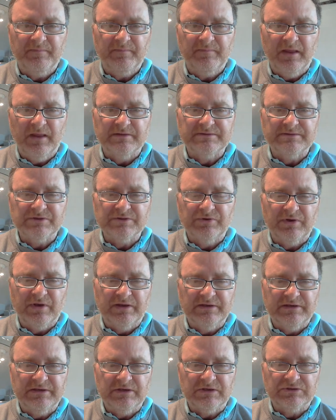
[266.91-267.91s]
it's a good
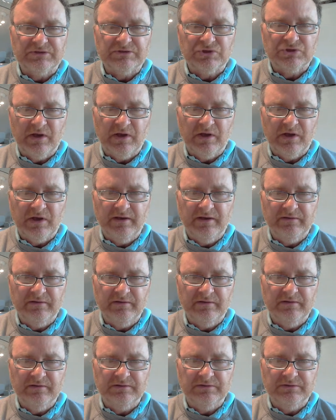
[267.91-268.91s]
idea to try and
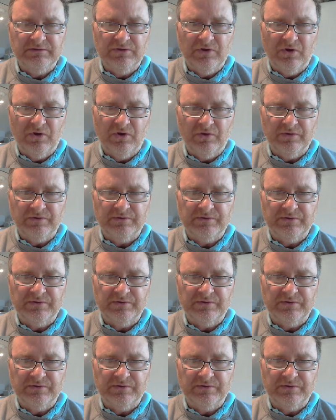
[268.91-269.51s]
not